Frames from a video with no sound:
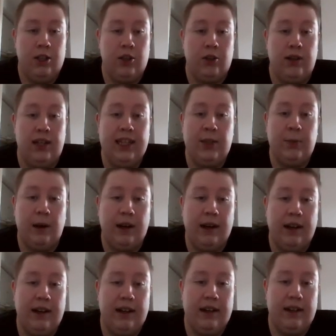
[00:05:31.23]
So this
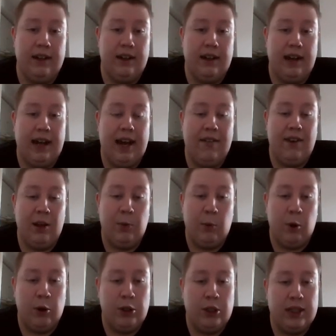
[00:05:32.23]
one I
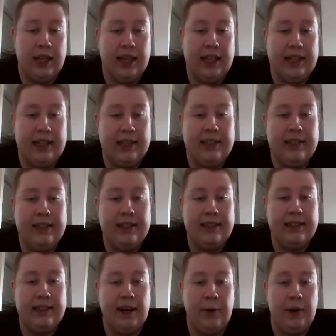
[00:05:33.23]
haven't watched and
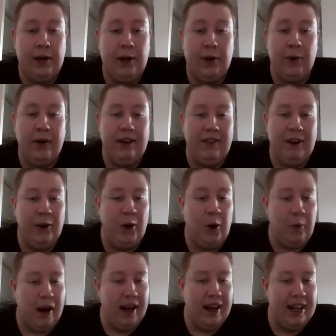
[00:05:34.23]
I really don't even
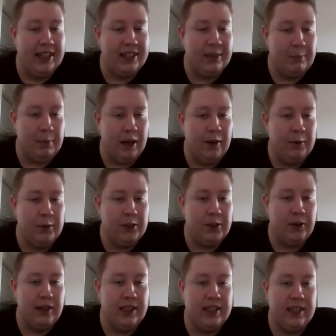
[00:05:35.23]
know what it is about.
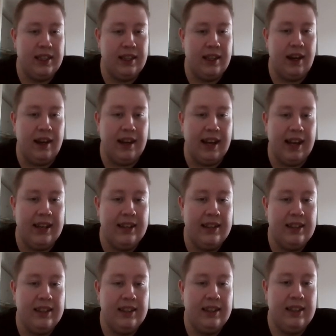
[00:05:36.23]
So it's Dange
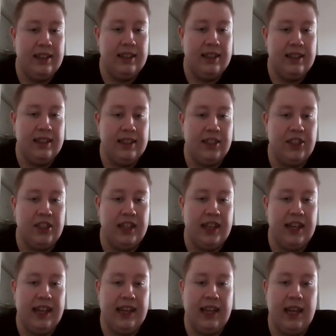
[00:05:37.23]

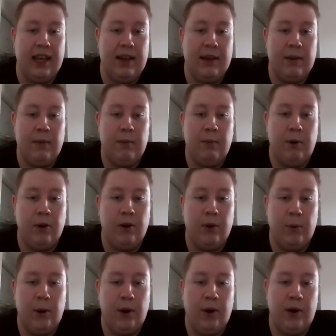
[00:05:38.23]
Sachen and the
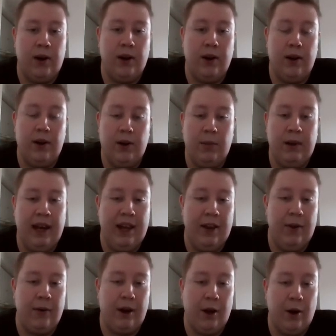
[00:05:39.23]
fourth word
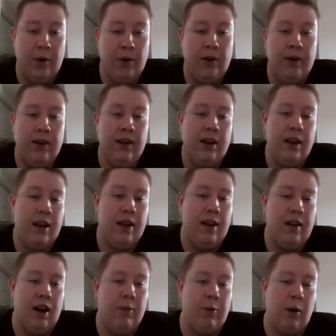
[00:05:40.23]
Million Rio.
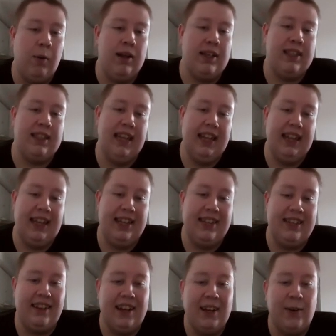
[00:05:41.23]
I've probably seen
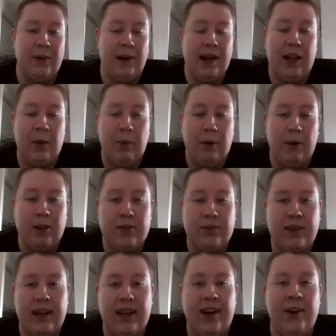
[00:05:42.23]
this like on
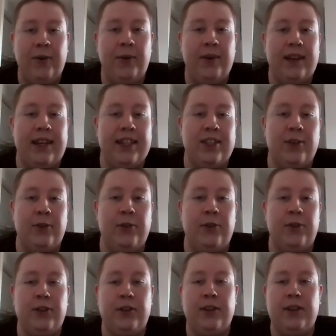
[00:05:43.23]
Letterboxd when I do these
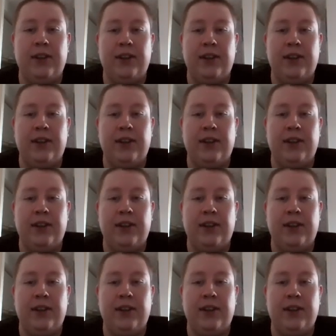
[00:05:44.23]
huge